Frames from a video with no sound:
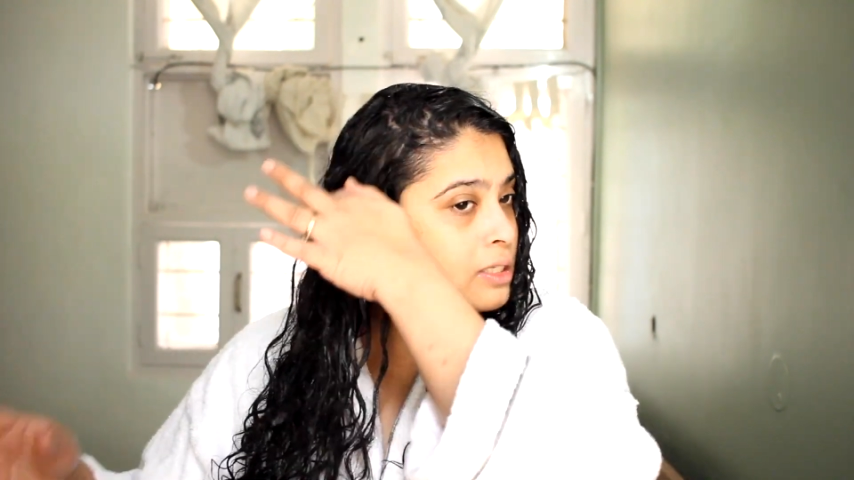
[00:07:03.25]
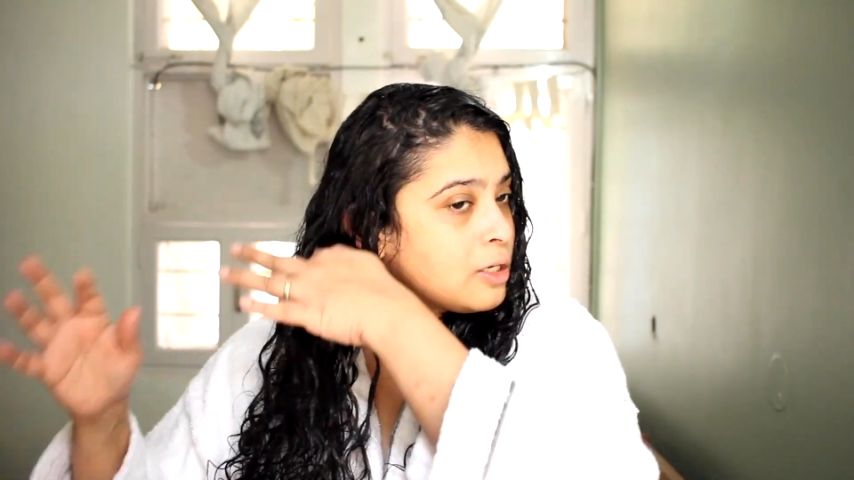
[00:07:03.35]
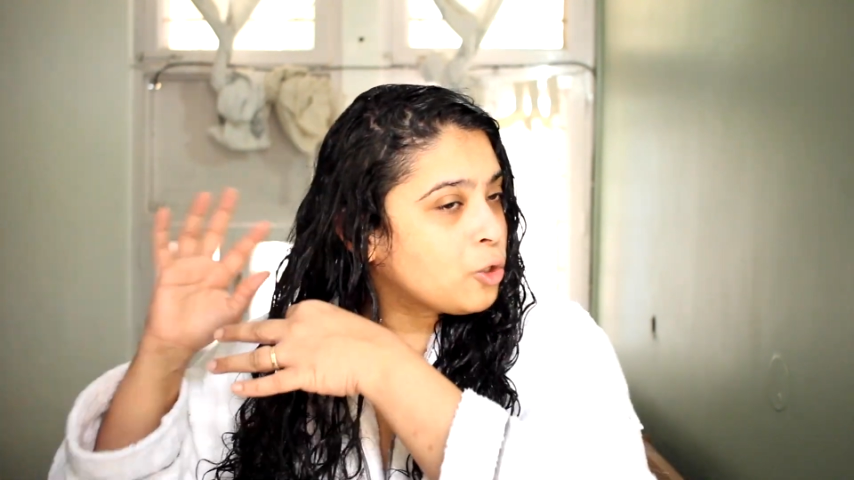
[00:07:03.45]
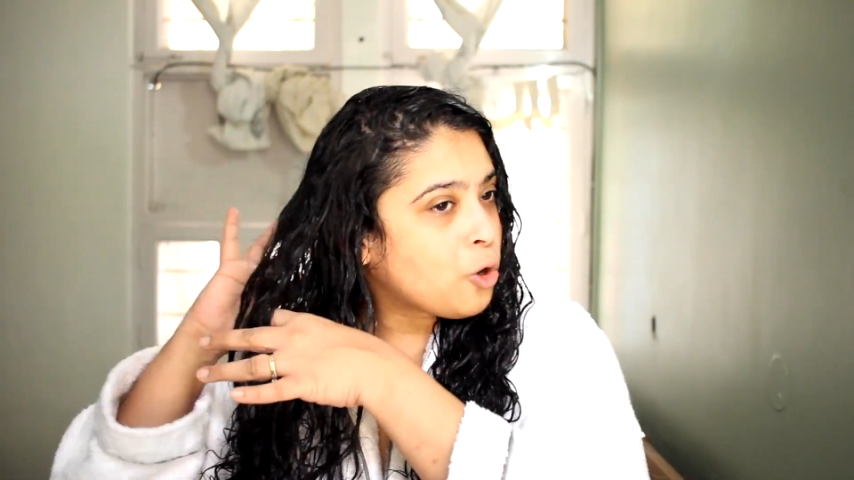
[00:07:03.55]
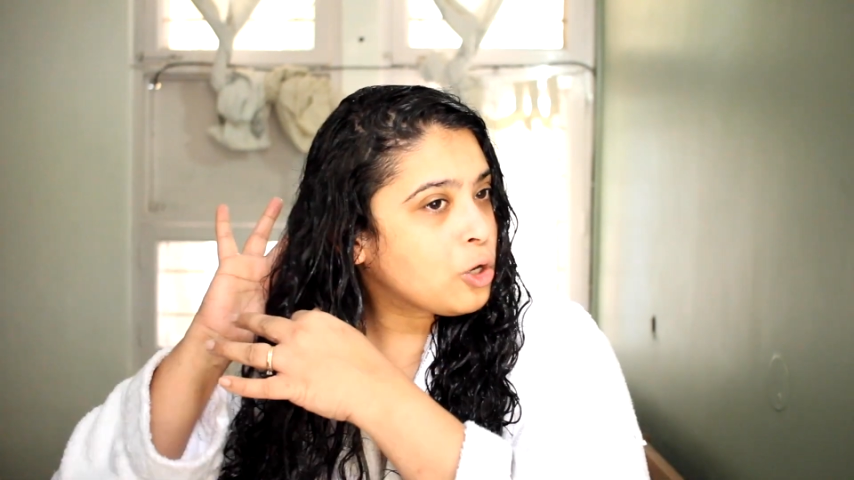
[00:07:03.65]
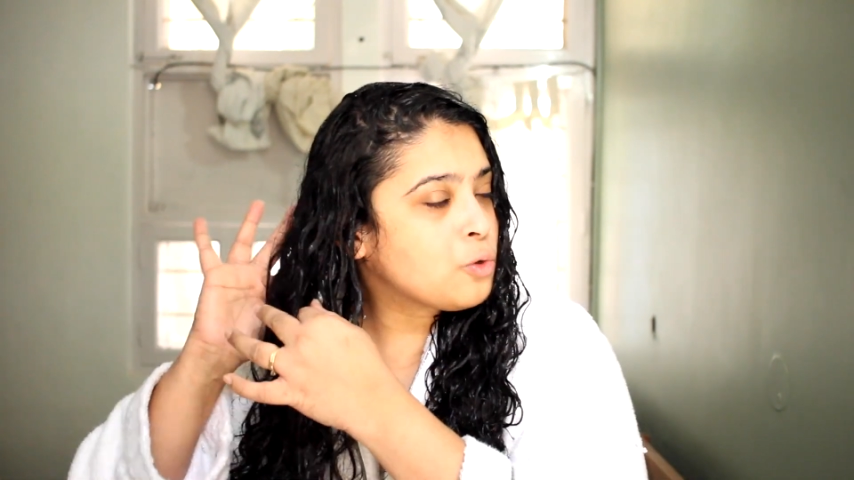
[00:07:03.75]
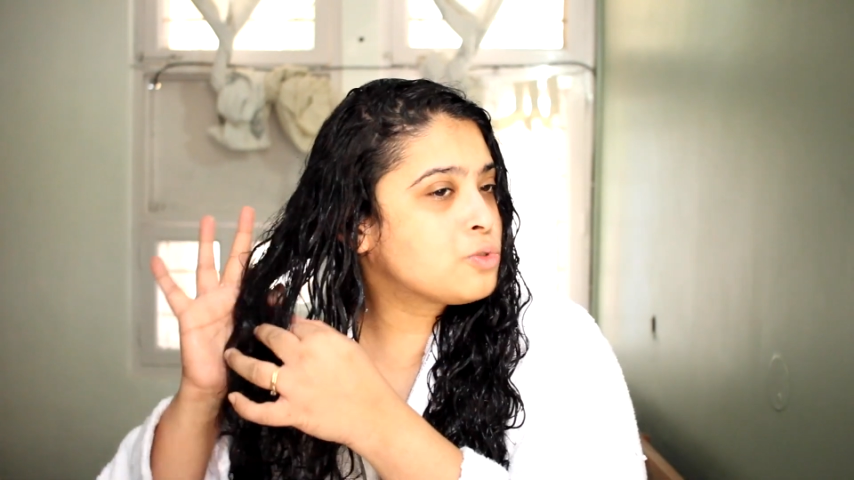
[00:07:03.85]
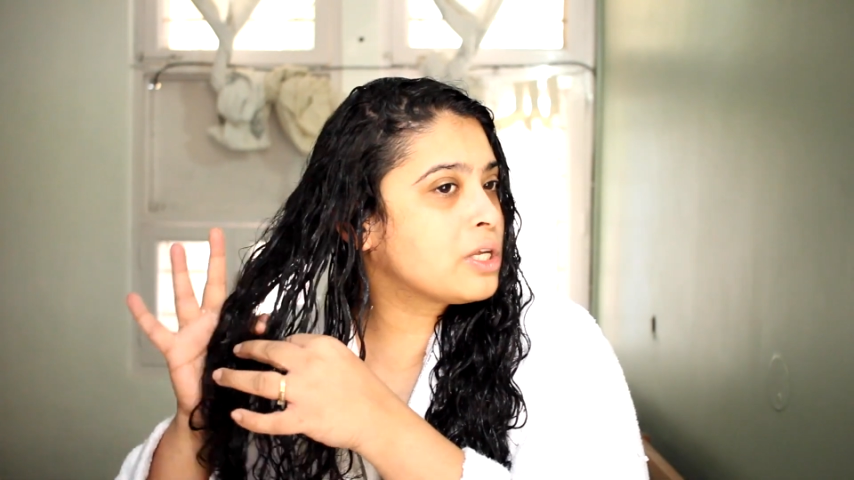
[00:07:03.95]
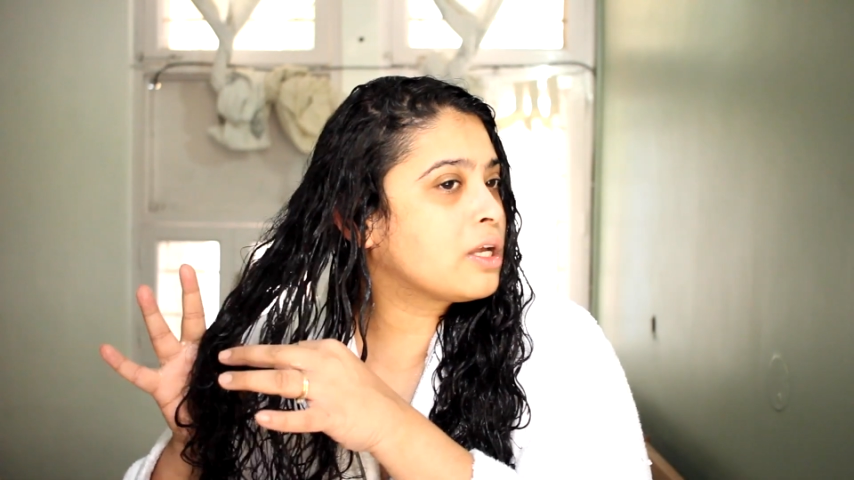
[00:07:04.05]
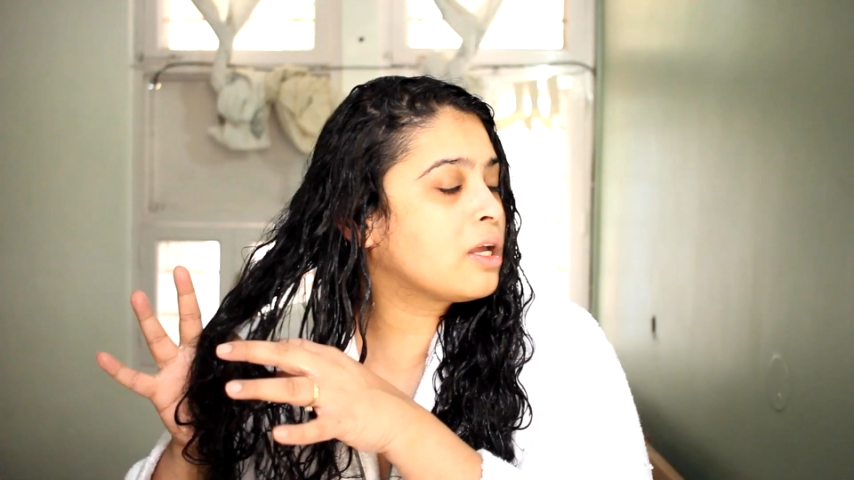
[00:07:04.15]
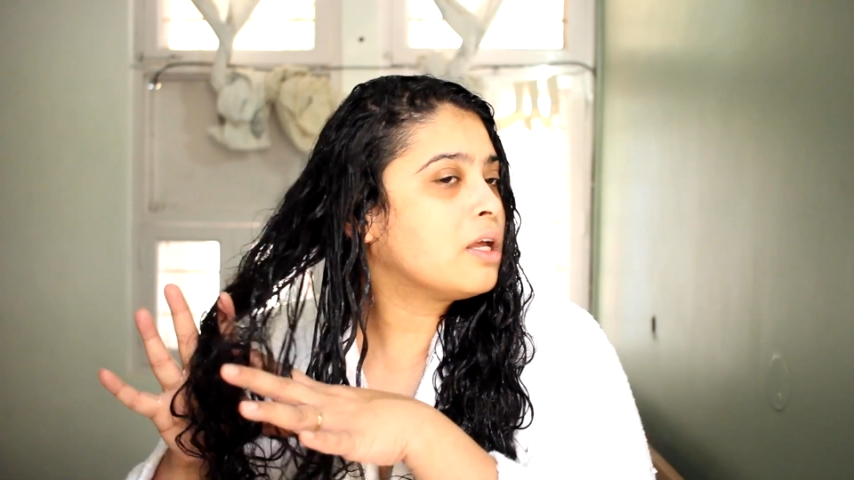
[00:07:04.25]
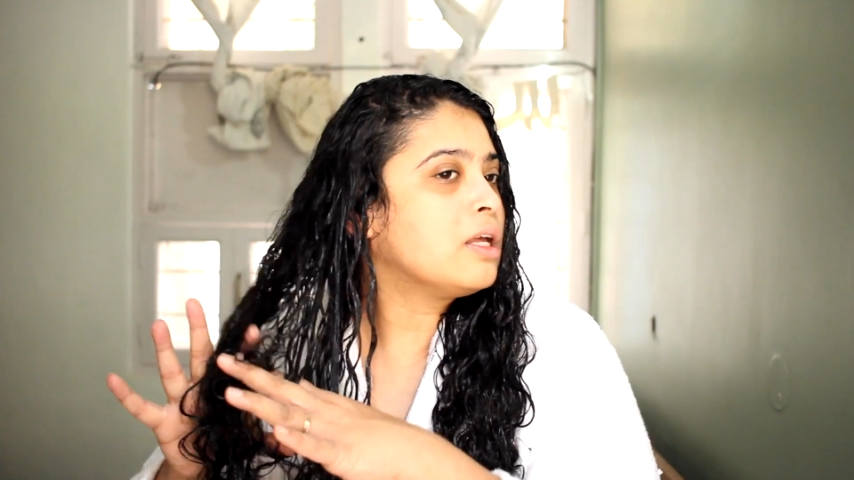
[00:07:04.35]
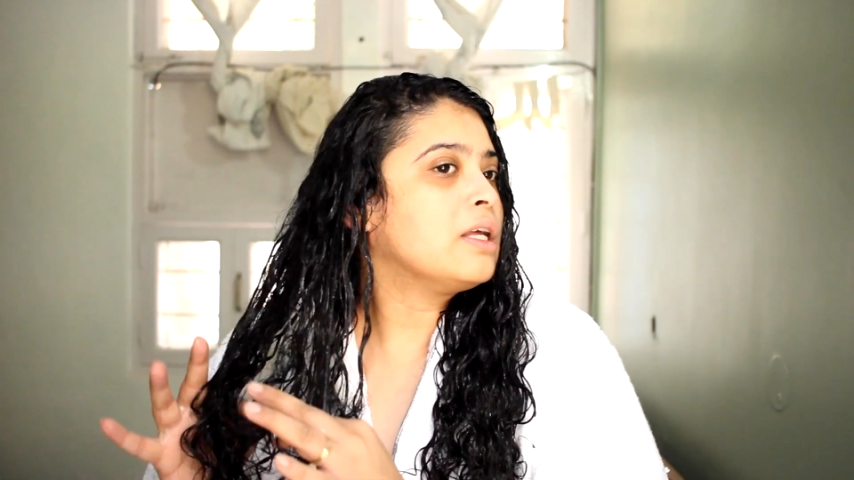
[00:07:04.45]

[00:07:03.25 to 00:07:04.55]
that you're not losing